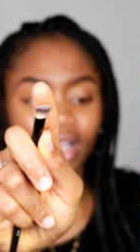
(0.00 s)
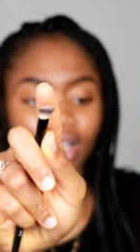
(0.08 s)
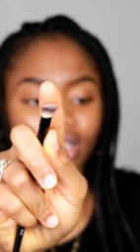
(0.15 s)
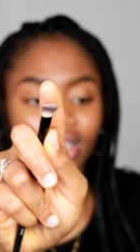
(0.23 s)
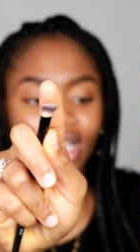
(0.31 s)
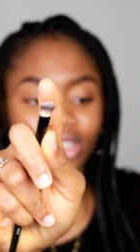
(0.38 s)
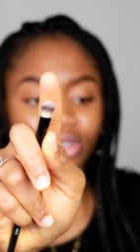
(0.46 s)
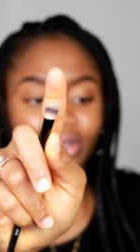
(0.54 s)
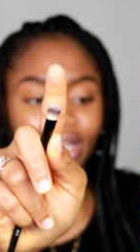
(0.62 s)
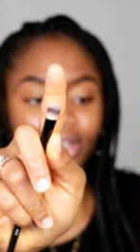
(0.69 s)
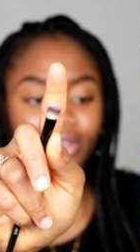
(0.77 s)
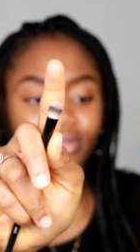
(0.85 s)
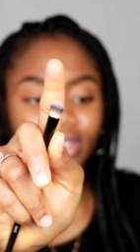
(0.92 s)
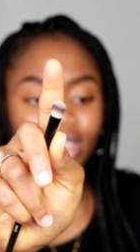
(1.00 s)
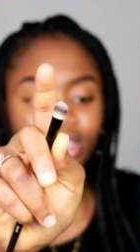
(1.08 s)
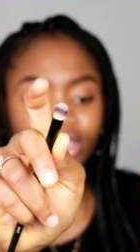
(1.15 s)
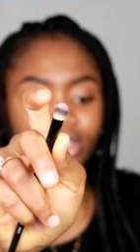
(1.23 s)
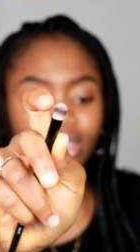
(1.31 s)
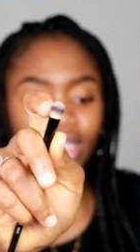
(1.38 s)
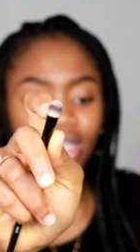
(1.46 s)
That's why I don't really
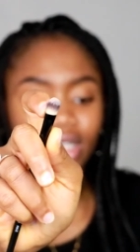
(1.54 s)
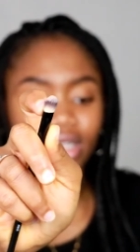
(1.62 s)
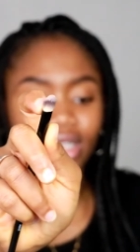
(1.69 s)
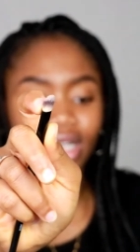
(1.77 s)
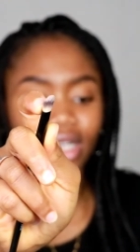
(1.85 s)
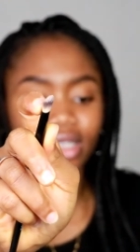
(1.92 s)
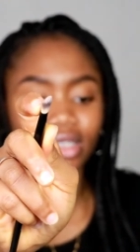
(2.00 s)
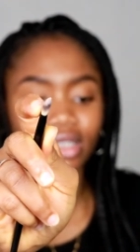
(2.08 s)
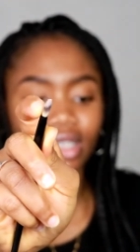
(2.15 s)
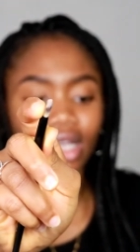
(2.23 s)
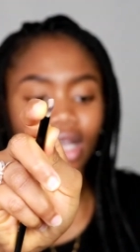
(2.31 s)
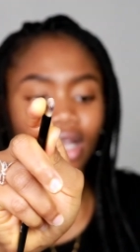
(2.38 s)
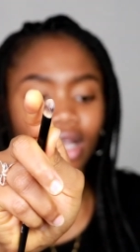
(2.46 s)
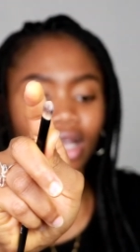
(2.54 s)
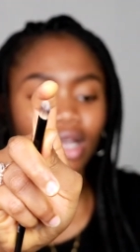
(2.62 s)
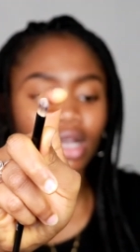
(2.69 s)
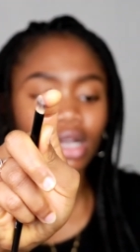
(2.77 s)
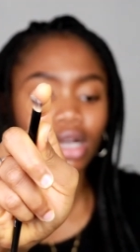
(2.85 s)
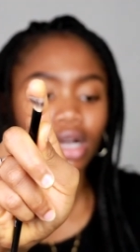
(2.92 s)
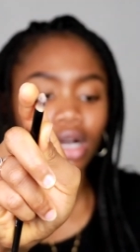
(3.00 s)
use it unless
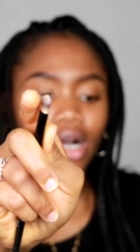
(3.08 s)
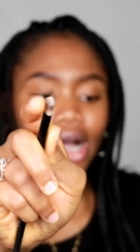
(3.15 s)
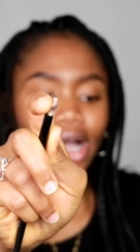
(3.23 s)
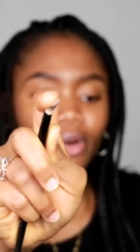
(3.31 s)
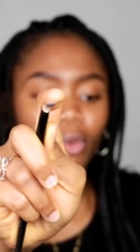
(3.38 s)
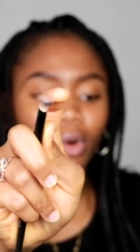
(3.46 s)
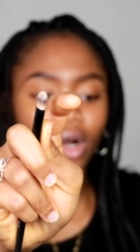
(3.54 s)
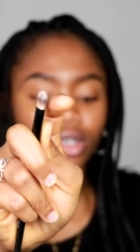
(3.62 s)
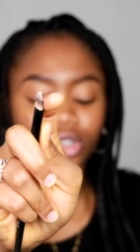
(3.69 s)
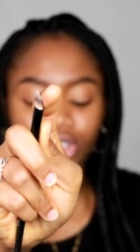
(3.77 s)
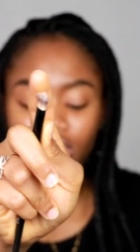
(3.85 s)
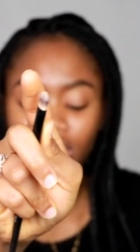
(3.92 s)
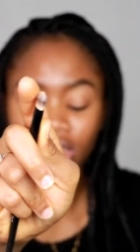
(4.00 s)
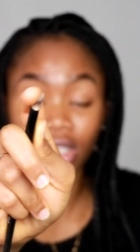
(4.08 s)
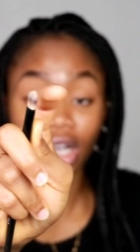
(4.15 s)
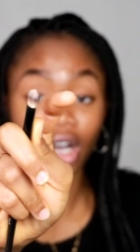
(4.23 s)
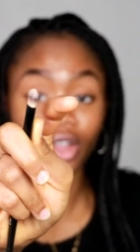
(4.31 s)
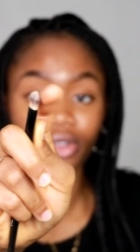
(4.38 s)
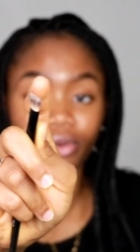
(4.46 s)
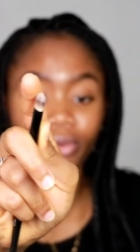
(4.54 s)
I wash this
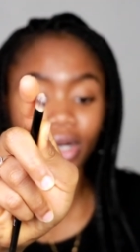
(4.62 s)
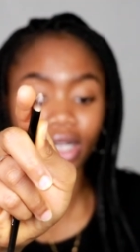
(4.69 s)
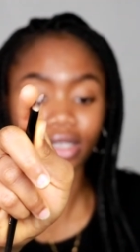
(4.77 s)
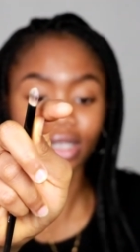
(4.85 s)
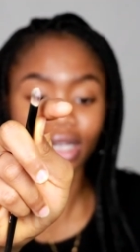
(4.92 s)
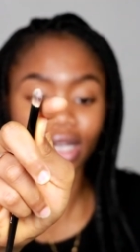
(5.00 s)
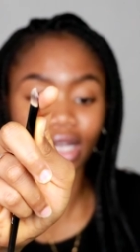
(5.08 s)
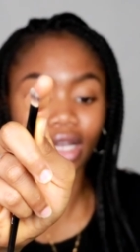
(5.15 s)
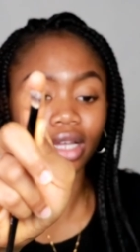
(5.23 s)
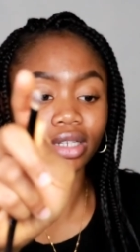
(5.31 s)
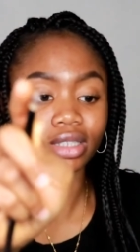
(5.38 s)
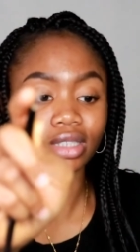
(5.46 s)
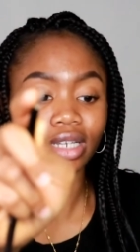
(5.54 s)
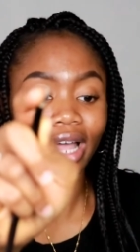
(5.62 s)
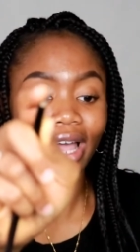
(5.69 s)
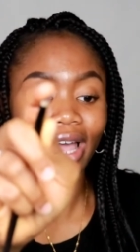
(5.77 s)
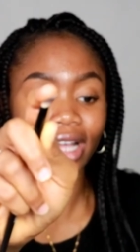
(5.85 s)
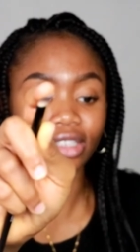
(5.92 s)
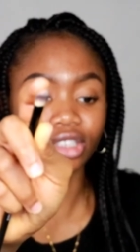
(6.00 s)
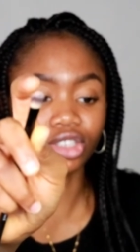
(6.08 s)
other one and it
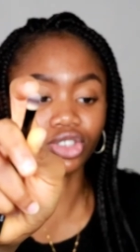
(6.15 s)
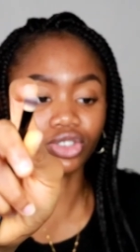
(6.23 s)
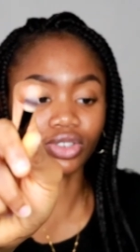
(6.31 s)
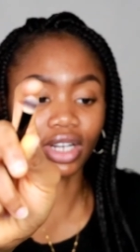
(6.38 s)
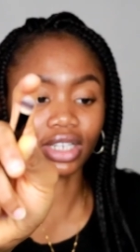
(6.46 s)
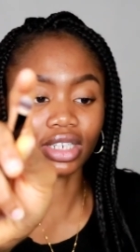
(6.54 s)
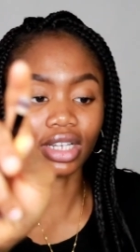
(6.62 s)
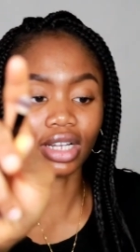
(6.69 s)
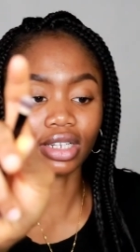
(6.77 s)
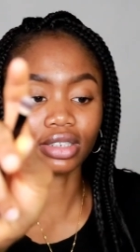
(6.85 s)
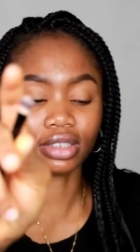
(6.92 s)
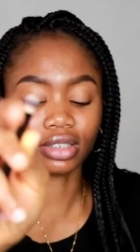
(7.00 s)
hasn't dried yet.